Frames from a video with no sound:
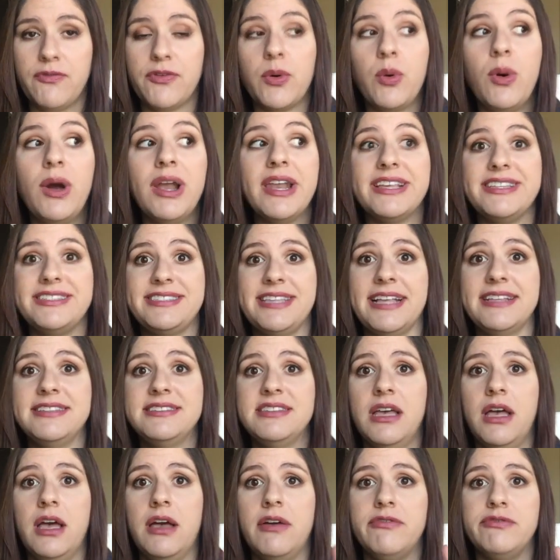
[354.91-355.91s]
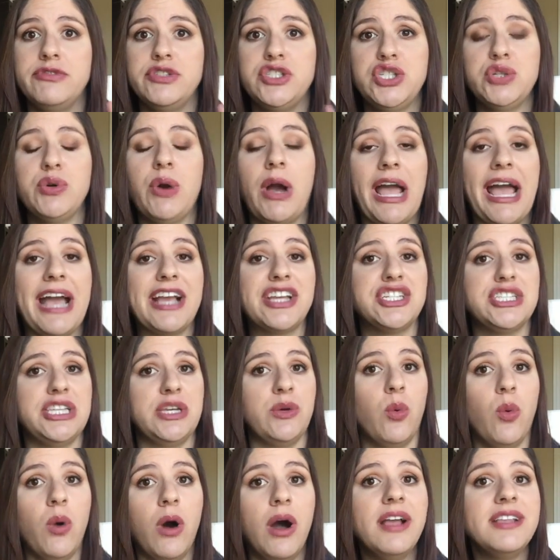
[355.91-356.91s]
for one, a sense of, do I actually
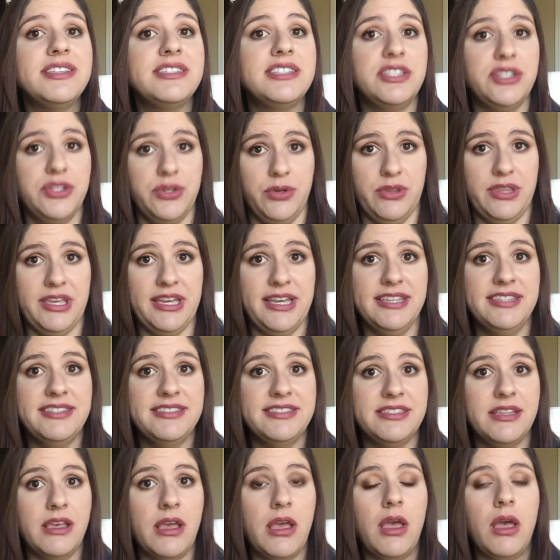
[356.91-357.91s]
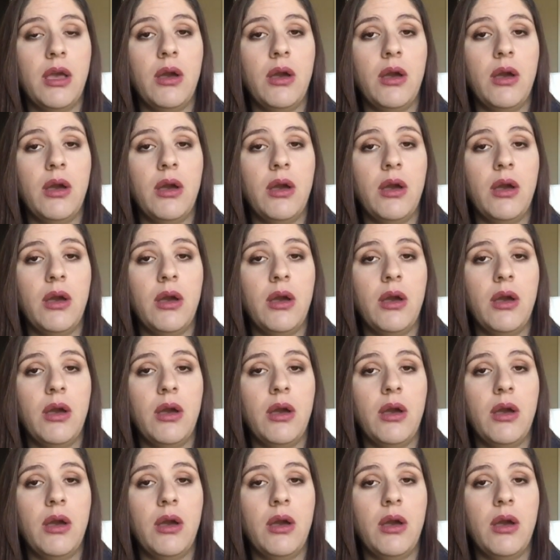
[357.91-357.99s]
want to do this?